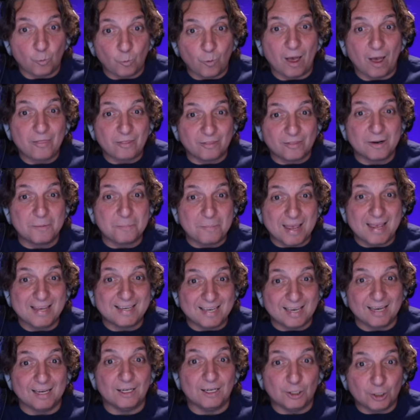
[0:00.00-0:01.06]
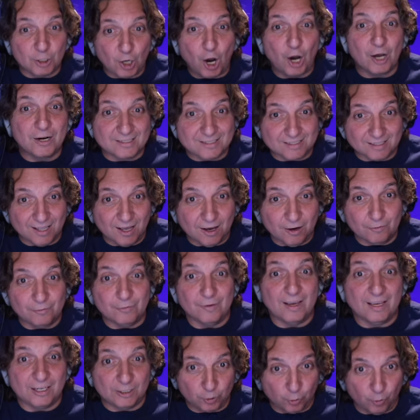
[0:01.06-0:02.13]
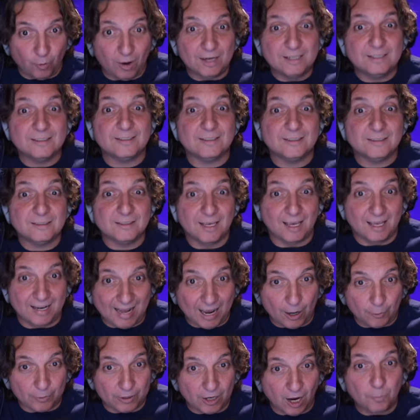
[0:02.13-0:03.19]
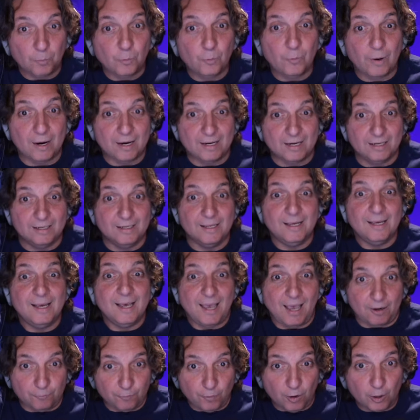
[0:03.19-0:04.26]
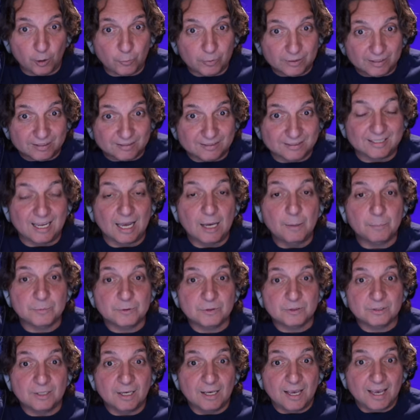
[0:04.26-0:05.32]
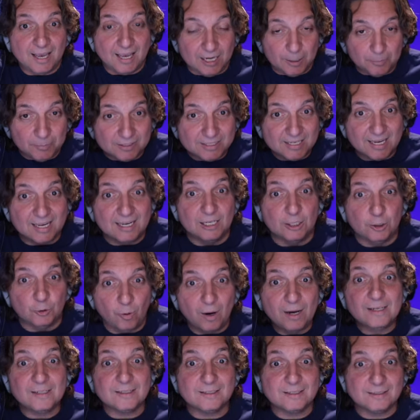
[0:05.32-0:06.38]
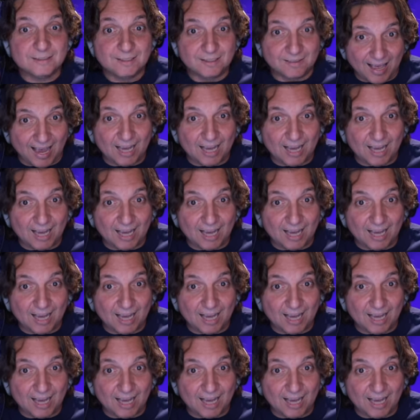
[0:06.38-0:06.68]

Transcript: rather than making God is love and Christ and how he operated and following his steps and imitating Christ.